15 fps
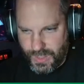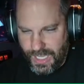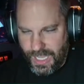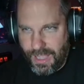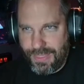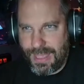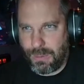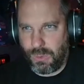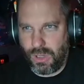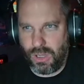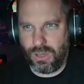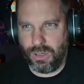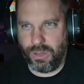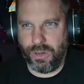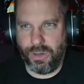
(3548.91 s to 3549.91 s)
And that will
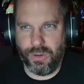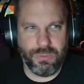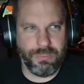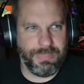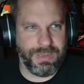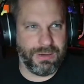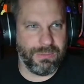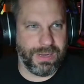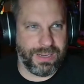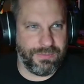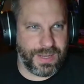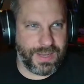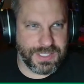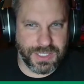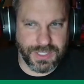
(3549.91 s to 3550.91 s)
all be
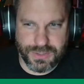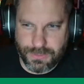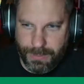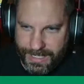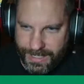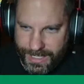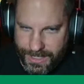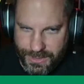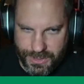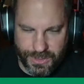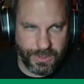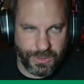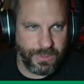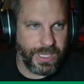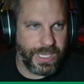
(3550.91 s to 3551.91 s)
reinvested directly
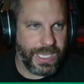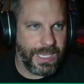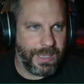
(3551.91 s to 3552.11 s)
into